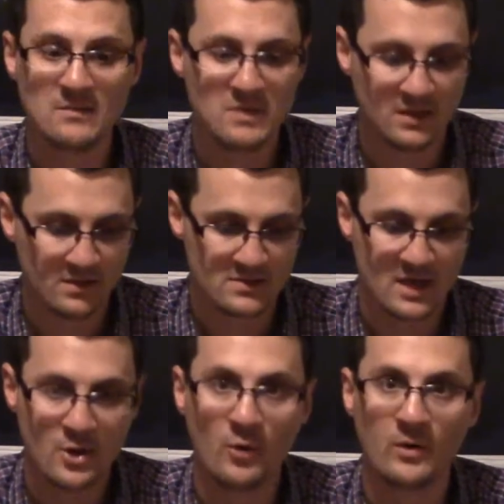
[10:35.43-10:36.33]
because
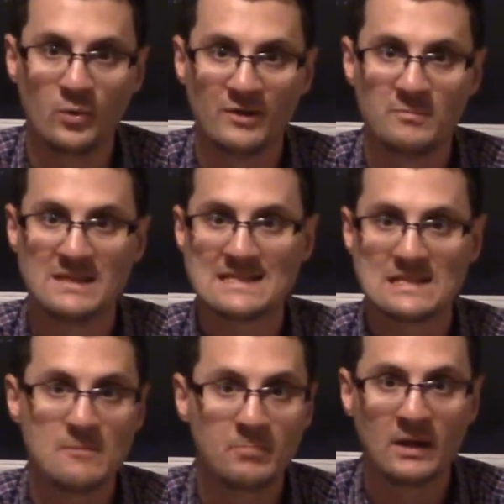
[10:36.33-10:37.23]
I know I would have been
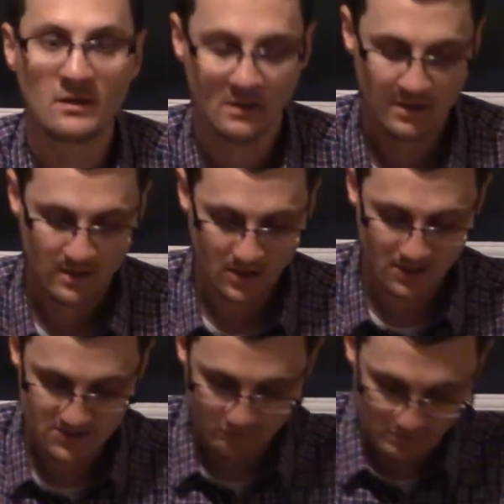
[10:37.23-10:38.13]
skimping
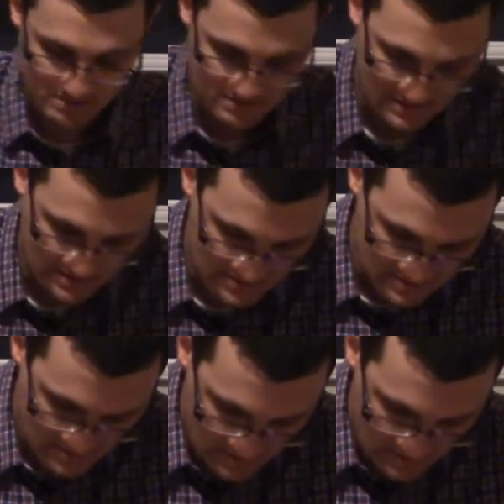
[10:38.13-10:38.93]
some of my stats.